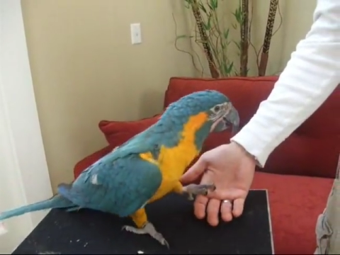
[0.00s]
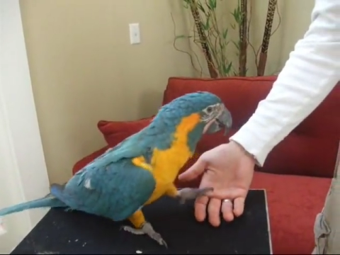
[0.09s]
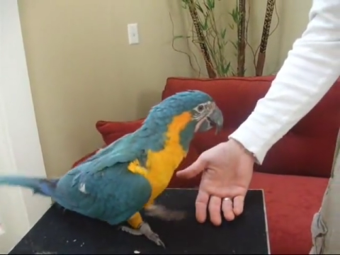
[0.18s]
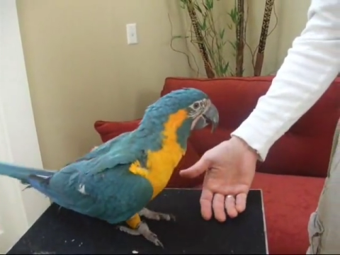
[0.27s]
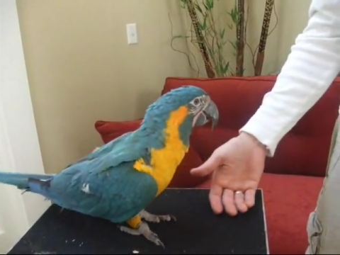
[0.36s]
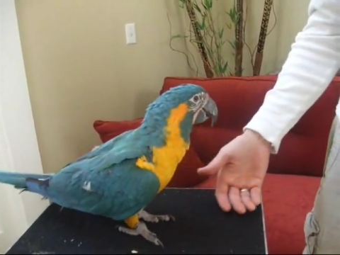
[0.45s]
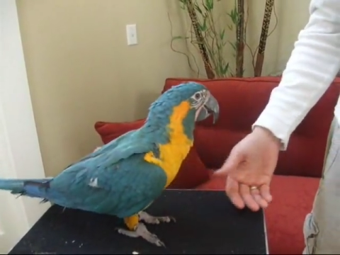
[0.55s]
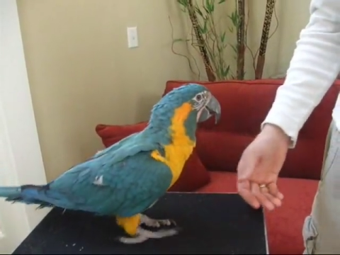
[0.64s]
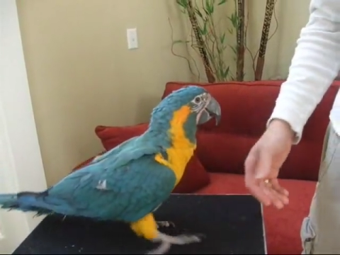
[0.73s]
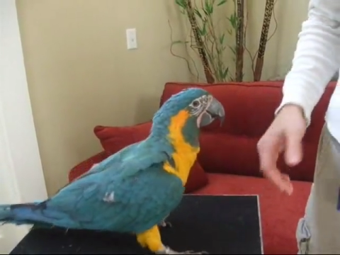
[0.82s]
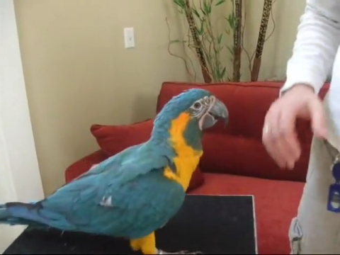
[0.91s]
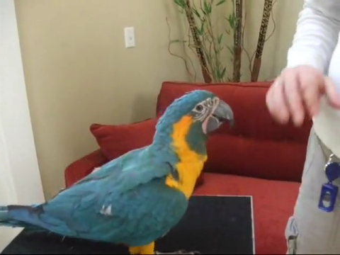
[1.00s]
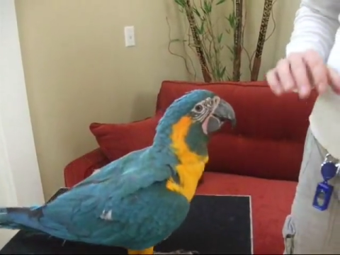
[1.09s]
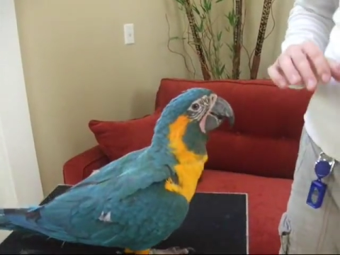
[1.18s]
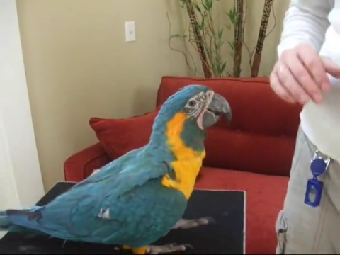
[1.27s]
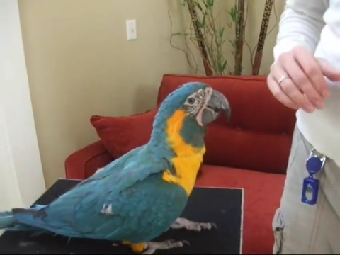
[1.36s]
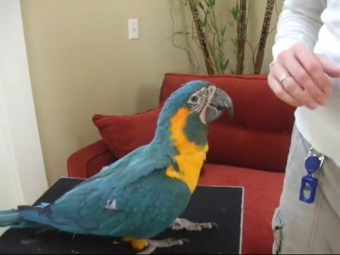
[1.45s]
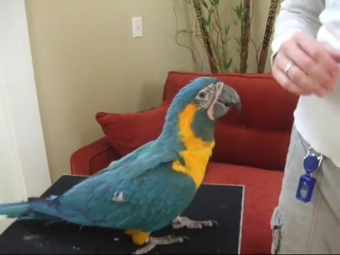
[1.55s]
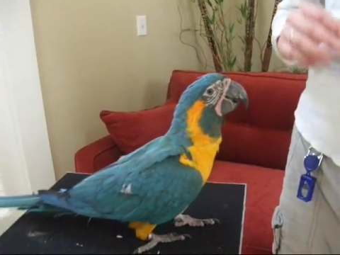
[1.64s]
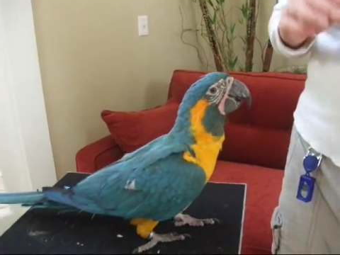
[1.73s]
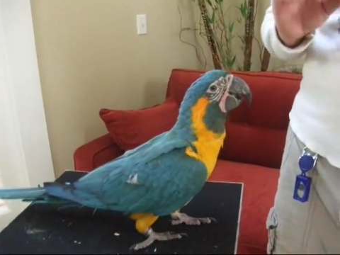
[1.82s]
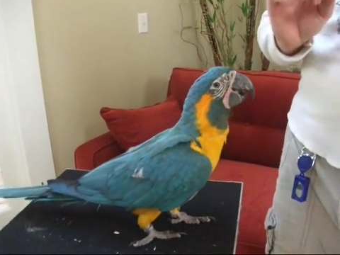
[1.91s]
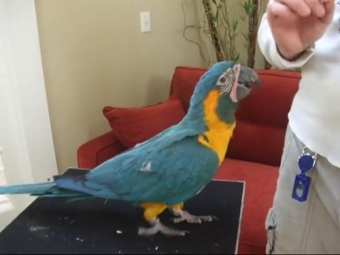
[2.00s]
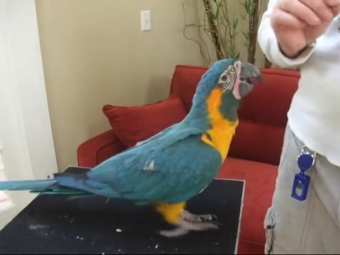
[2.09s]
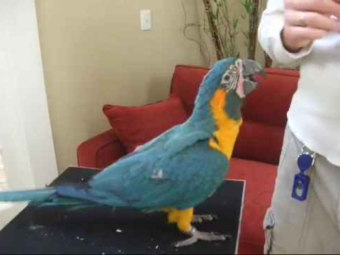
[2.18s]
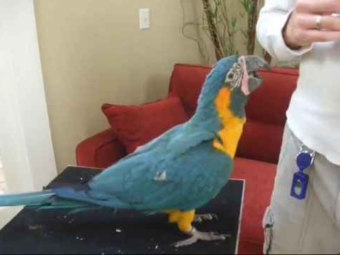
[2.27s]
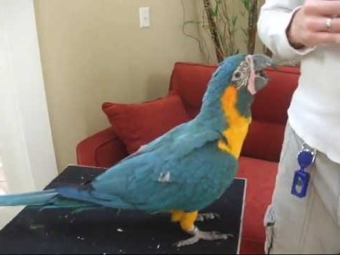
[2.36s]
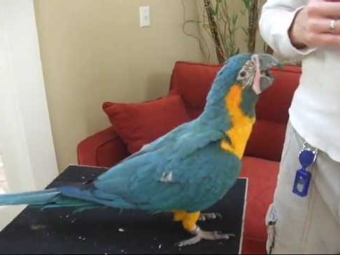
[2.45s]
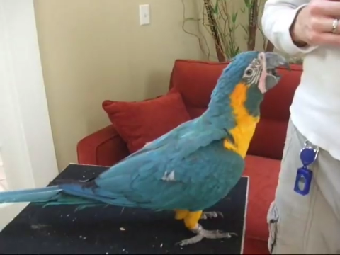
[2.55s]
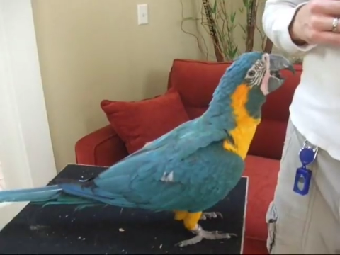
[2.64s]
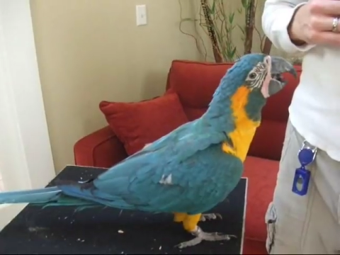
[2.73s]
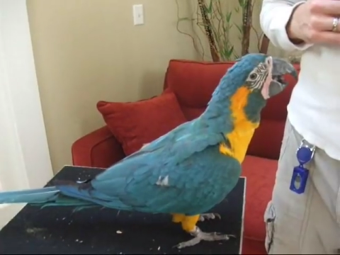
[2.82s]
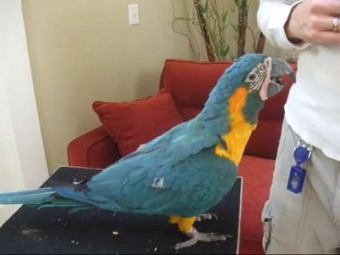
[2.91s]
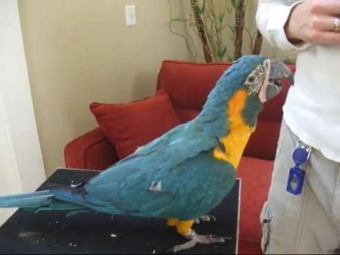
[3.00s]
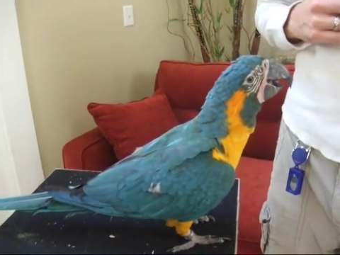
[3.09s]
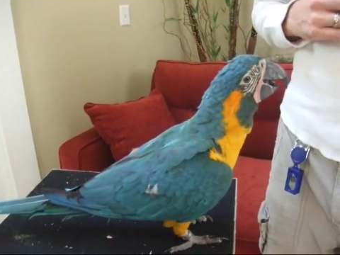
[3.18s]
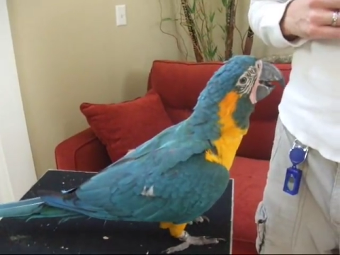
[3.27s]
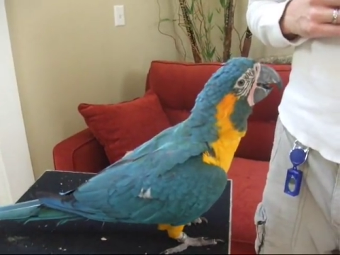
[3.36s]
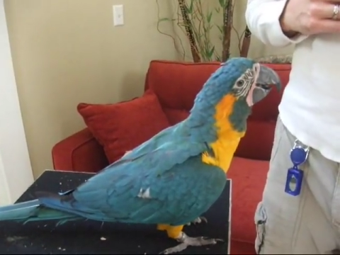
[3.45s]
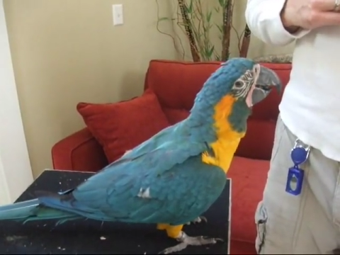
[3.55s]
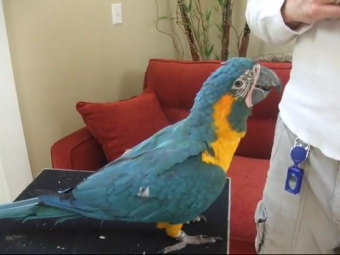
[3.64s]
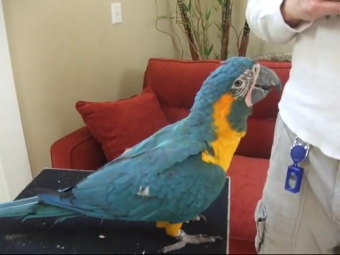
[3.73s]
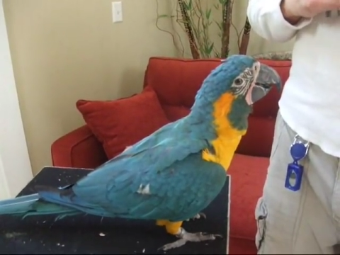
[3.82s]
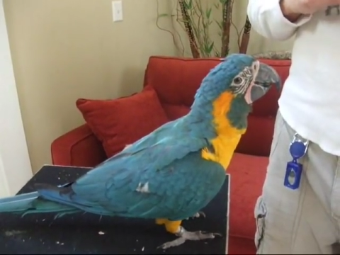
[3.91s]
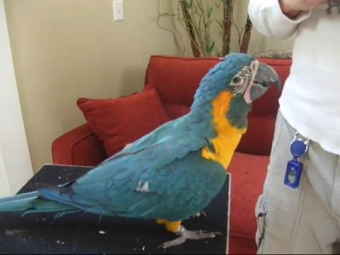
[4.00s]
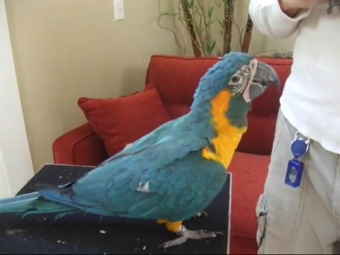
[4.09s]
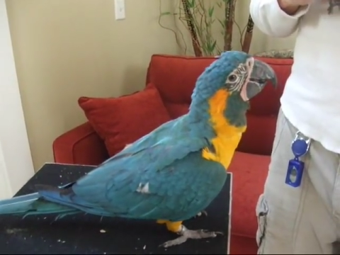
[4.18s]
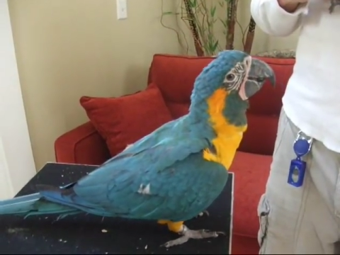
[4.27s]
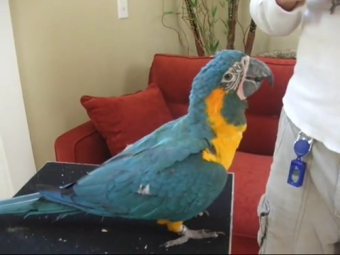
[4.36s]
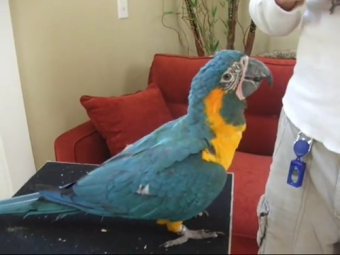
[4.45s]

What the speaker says: No face is visible, so there are no lips to read.